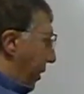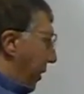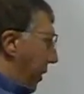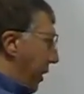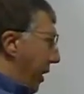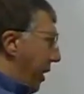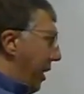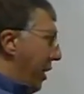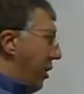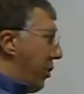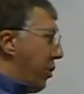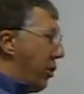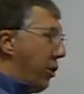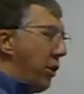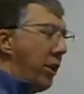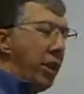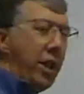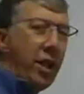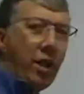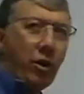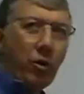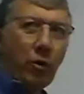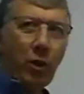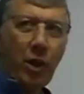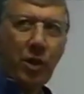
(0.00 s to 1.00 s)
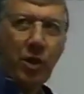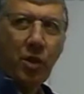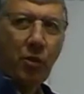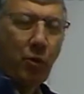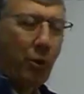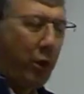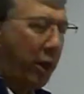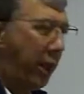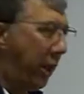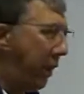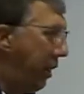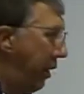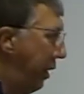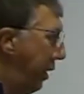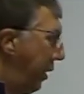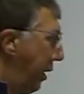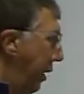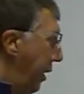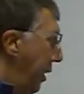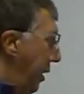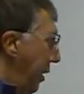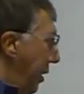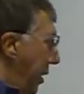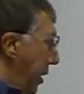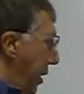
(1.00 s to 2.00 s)
into the ink reservoir.
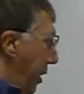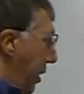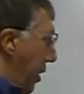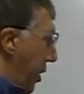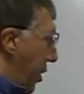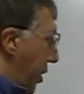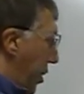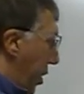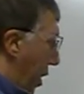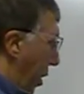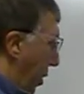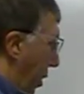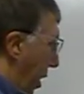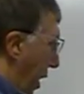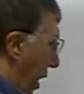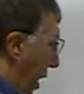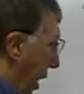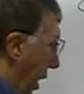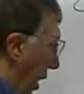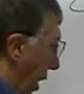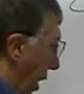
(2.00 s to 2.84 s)
So the ink